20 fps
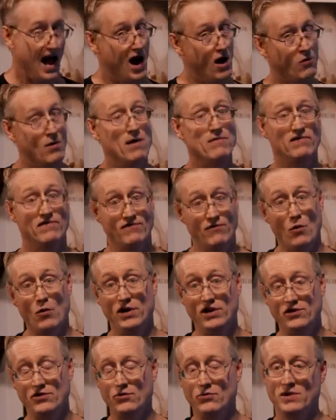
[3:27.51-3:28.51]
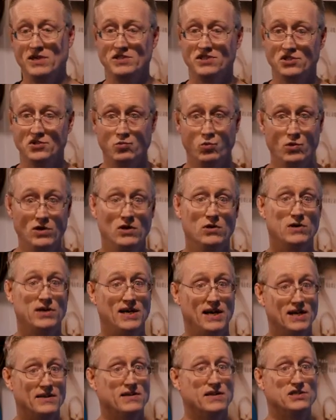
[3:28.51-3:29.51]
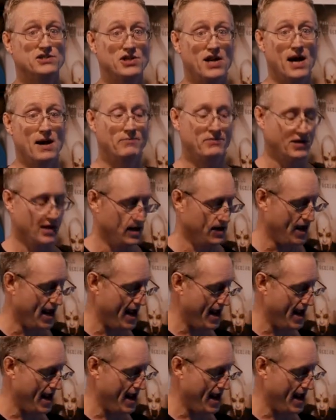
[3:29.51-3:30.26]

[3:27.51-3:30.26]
However, 42 inches will get the job done.